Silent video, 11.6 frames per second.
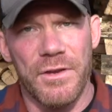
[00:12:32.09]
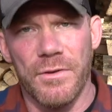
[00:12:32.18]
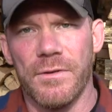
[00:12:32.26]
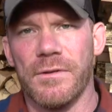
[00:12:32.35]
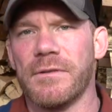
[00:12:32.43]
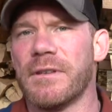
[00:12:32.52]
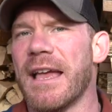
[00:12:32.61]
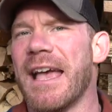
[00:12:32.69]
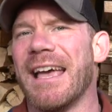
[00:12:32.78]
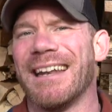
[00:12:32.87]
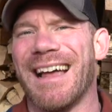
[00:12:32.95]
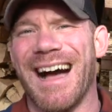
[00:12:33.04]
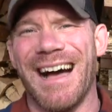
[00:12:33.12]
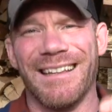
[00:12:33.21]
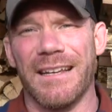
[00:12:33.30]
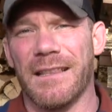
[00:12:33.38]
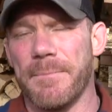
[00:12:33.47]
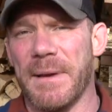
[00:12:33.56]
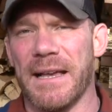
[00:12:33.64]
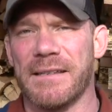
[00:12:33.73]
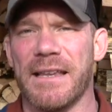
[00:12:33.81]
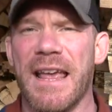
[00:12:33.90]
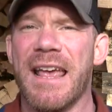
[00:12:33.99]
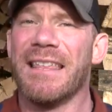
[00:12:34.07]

used and I like the best.